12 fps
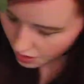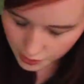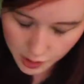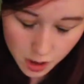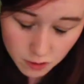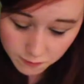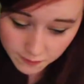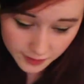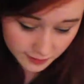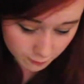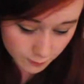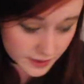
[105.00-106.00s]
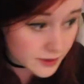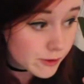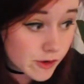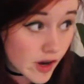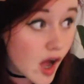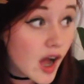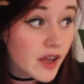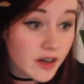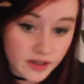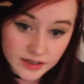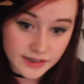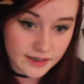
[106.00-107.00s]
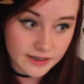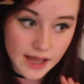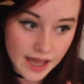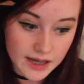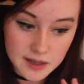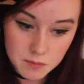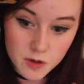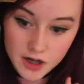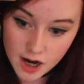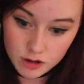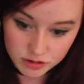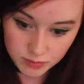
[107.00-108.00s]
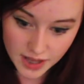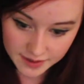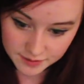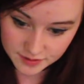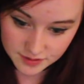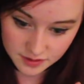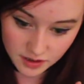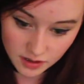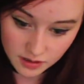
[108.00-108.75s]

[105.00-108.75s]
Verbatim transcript: No, Phil, we do not need any more houseplants.